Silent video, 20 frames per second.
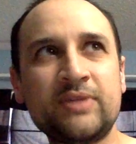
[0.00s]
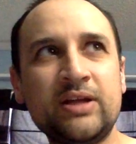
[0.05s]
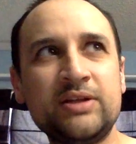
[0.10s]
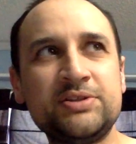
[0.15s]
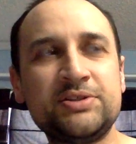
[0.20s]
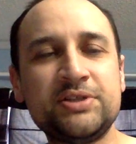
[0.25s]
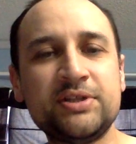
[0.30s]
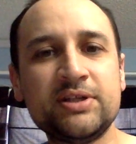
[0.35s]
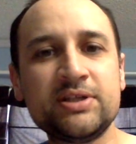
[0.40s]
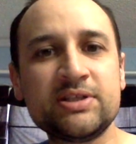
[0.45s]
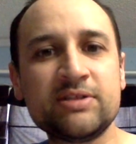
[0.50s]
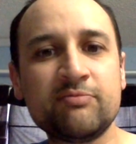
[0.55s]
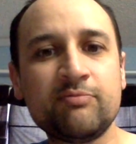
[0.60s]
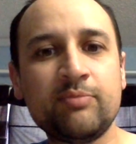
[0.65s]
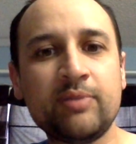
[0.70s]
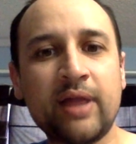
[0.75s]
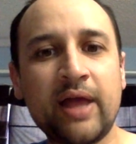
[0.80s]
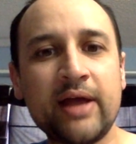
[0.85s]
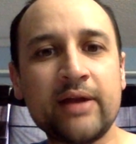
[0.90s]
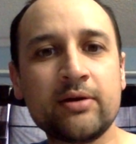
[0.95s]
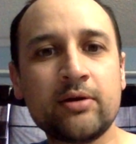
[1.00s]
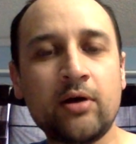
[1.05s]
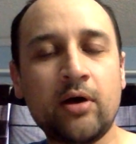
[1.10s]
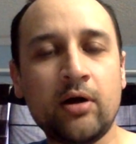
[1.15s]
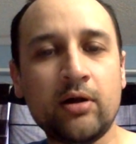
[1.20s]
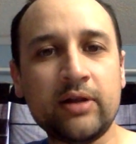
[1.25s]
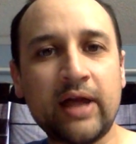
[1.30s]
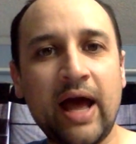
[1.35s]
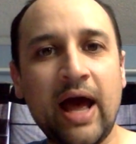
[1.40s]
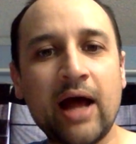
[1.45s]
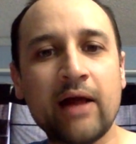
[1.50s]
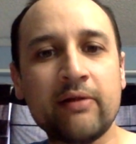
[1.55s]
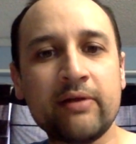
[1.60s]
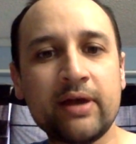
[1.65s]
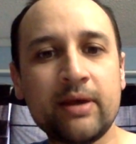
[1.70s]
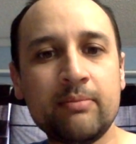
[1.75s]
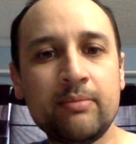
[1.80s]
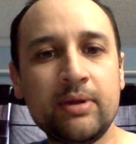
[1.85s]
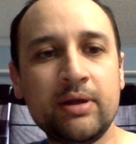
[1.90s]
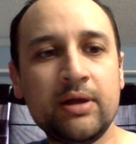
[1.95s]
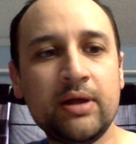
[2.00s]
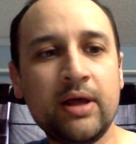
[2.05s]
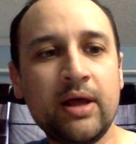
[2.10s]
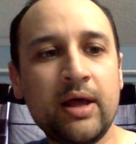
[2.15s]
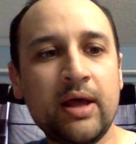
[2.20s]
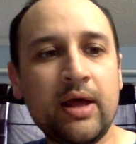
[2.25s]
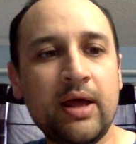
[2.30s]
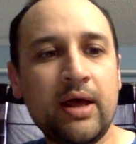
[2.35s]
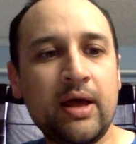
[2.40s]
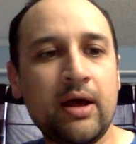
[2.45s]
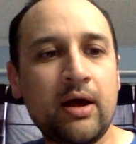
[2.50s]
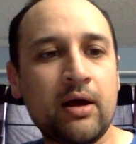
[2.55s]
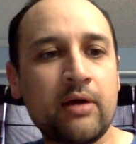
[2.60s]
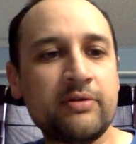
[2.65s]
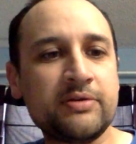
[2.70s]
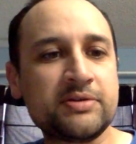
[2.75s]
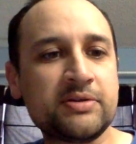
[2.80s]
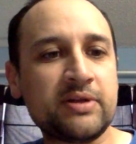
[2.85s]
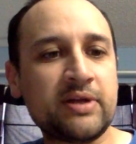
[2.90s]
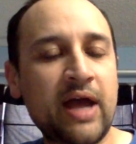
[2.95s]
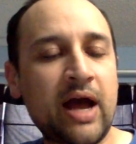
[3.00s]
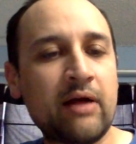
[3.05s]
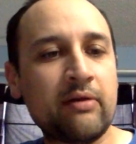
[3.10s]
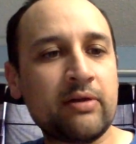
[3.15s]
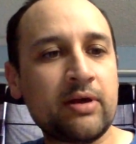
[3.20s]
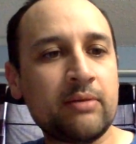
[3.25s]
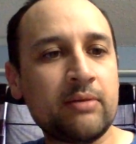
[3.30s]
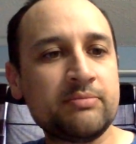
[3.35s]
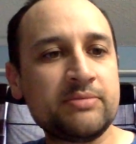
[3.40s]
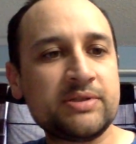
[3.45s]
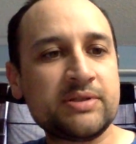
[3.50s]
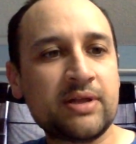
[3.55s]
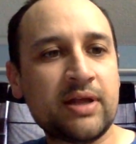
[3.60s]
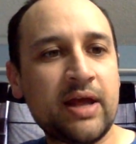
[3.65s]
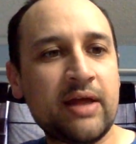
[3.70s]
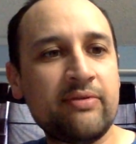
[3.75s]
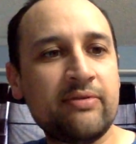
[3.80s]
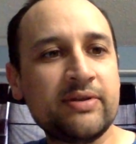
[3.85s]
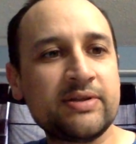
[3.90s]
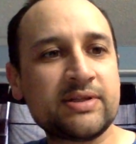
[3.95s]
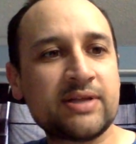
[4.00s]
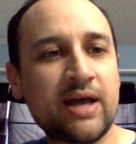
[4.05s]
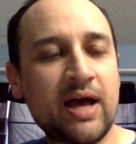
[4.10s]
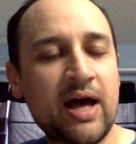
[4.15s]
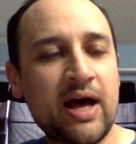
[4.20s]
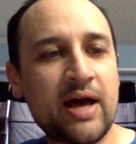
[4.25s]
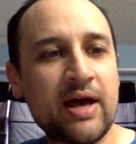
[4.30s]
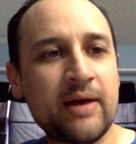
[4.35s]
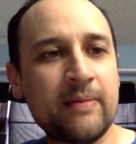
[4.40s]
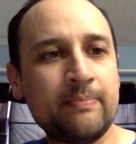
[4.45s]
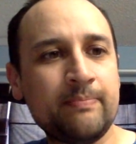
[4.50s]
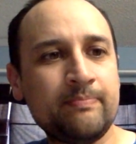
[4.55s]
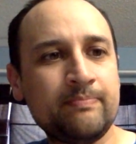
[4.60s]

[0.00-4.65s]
genus of plant called allium. These are the alliums, and this guy